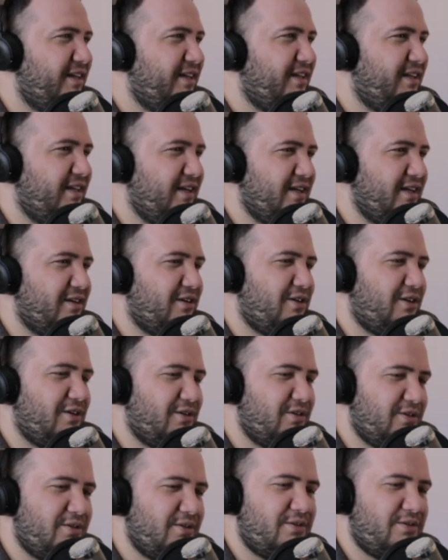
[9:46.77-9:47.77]
Get
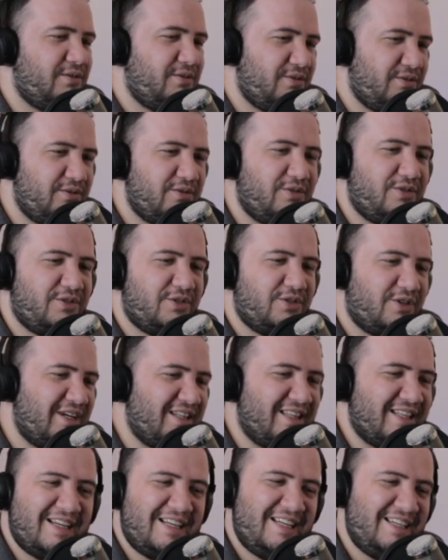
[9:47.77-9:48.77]
Closer,
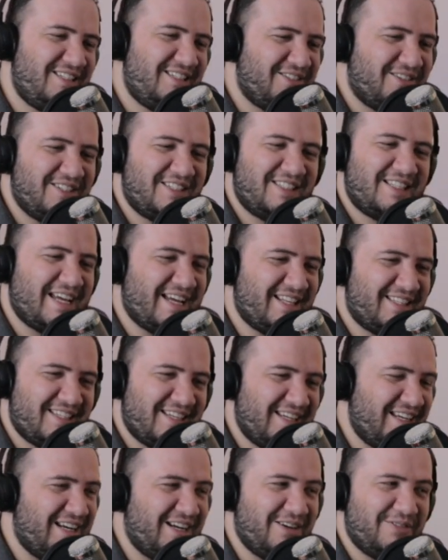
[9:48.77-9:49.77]
and then he starts
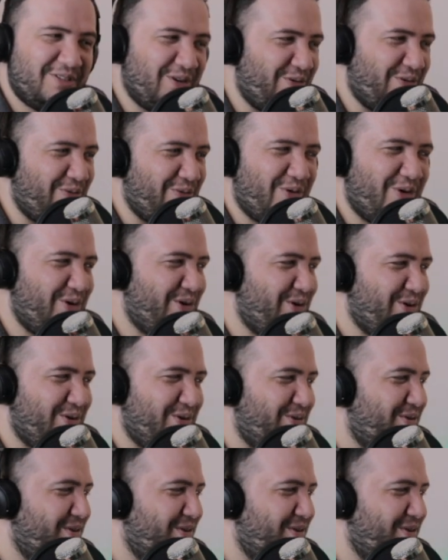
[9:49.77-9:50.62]
dancing, and I was like, whoa,